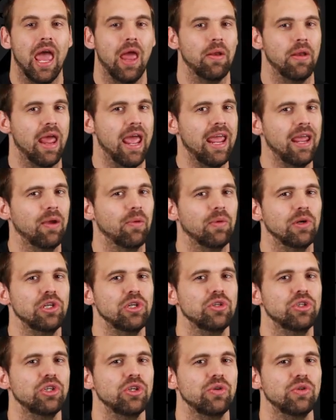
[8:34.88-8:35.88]
And hey, when
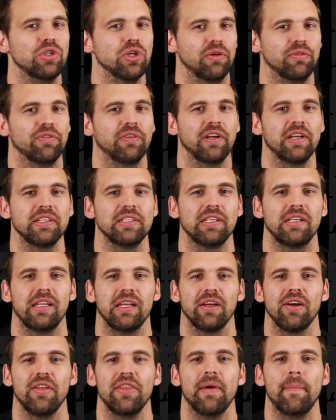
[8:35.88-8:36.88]
you do, don't forget to
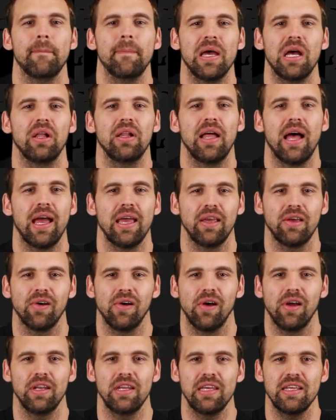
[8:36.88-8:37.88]
click on the bell
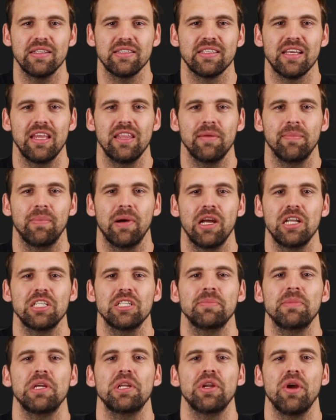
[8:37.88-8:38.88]
icon inside the
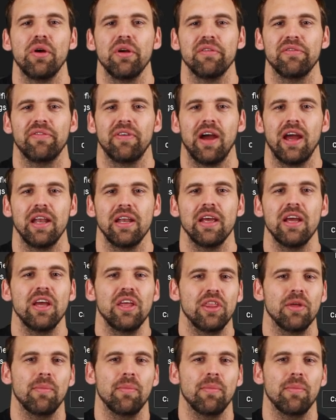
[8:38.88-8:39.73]
button to be notified